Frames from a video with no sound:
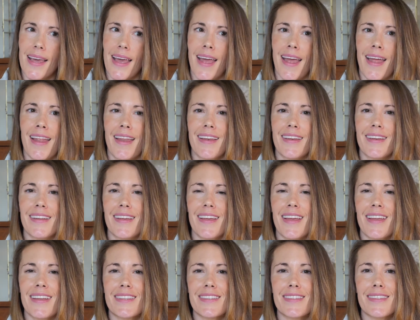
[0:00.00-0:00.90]
and
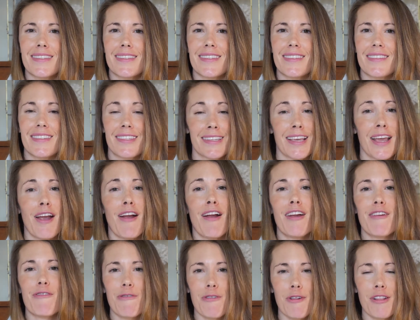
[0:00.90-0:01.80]
it's
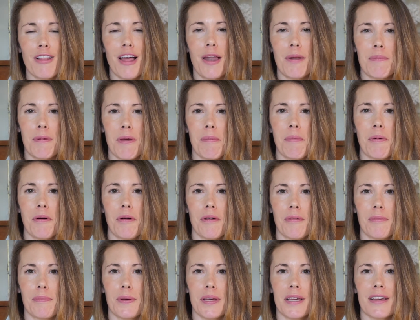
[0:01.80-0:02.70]
scary for a lot of
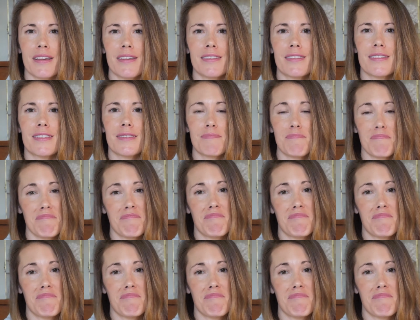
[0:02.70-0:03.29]
people because it